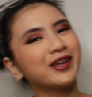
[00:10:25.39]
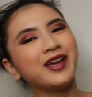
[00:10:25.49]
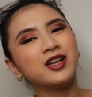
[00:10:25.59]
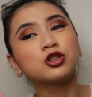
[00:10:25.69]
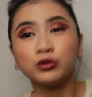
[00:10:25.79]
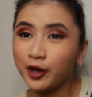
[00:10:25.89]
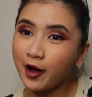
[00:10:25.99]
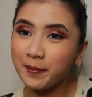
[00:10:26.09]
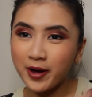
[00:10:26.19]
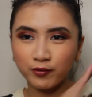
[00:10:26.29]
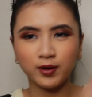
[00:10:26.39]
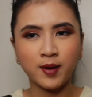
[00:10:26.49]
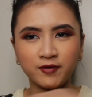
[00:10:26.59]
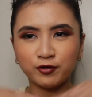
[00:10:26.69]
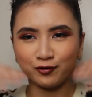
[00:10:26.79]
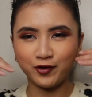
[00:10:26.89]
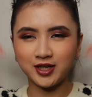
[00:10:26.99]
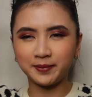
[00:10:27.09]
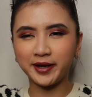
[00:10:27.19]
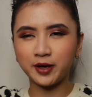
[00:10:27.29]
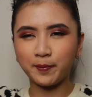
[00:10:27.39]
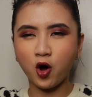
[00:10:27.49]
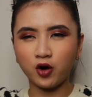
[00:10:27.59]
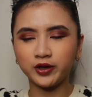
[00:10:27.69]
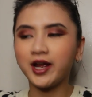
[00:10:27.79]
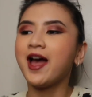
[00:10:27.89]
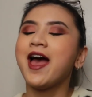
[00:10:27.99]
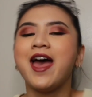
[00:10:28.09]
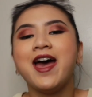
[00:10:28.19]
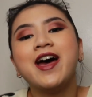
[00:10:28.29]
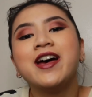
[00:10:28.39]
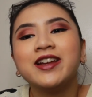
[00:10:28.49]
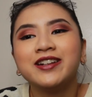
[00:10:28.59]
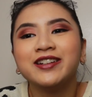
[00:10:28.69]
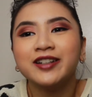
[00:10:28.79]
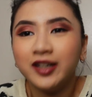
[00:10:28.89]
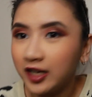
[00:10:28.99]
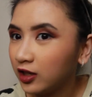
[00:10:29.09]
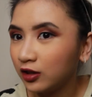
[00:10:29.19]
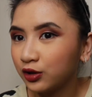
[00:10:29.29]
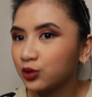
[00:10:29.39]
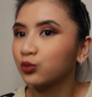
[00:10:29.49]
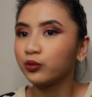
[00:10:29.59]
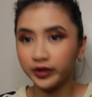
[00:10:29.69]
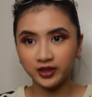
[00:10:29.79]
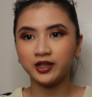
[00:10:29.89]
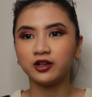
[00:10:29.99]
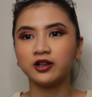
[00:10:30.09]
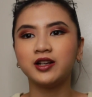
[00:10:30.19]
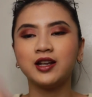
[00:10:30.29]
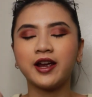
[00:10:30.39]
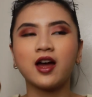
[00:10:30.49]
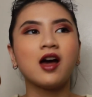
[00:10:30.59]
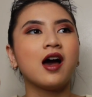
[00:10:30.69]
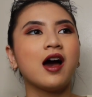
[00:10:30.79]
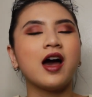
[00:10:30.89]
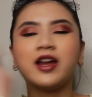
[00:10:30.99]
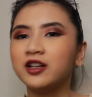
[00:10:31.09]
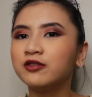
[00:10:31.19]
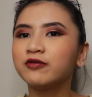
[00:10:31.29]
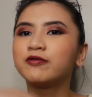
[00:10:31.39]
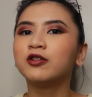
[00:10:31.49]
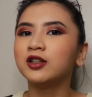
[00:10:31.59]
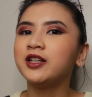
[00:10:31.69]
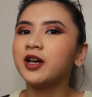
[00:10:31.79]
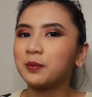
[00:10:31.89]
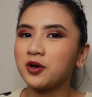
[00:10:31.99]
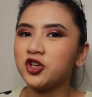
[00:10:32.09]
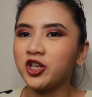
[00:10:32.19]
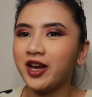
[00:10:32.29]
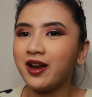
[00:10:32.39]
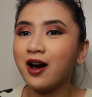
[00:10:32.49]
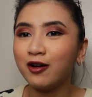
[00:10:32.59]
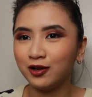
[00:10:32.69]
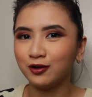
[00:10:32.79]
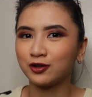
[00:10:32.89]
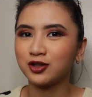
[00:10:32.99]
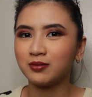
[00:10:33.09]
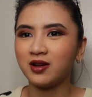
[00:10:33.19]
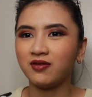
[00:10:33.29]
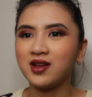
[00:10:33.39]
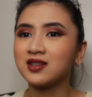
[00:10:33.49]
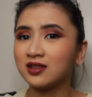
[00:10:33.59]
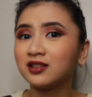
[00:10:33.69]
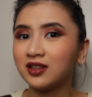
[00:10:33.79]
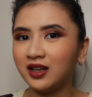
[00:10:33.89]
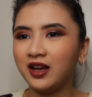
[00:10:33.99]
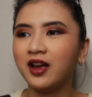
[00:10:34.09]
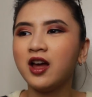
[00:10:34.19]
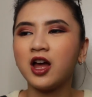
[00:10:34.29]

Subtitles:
Okay, so now I'm back with my full face makeup on. And it looks really good. Like, I didn't fully appreciate how it looks on my face till today,